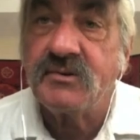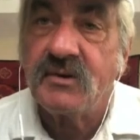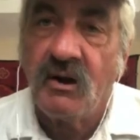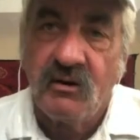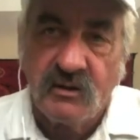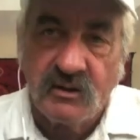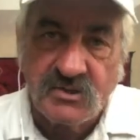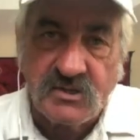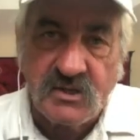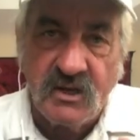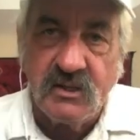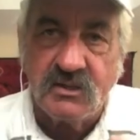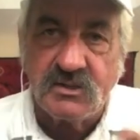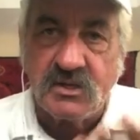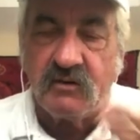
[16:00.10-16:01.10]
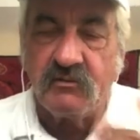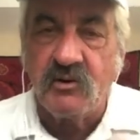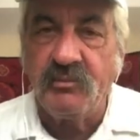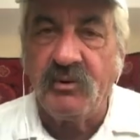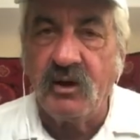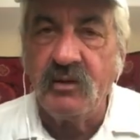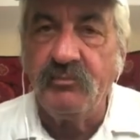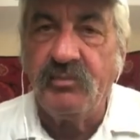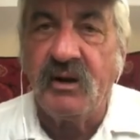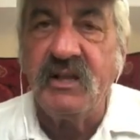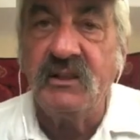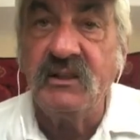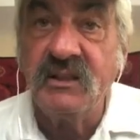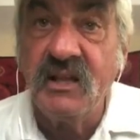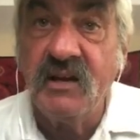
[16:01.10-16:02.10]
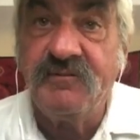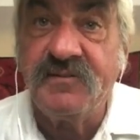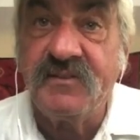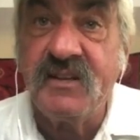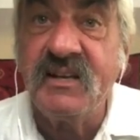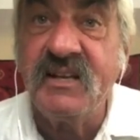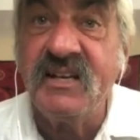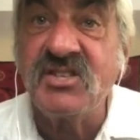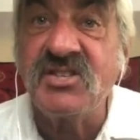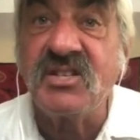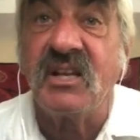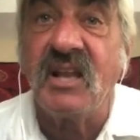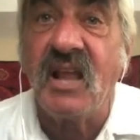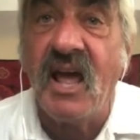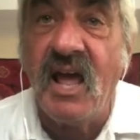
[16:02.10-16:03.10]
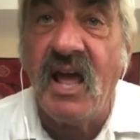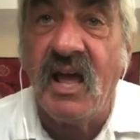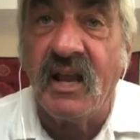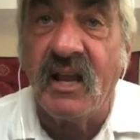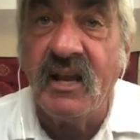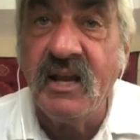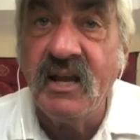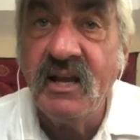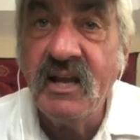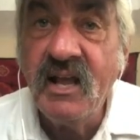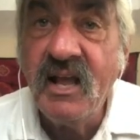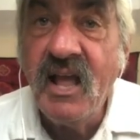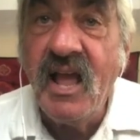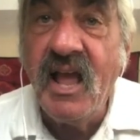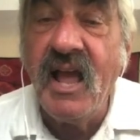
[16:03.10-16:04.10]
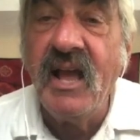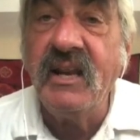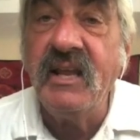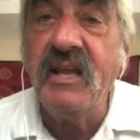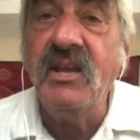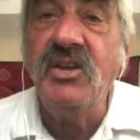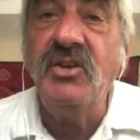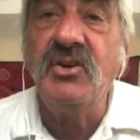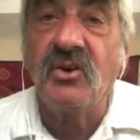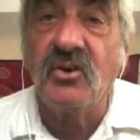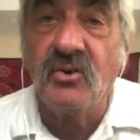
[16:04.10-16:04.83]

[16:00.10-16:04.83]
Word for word: Sorry to say this, everybody, but he lifted his leg and he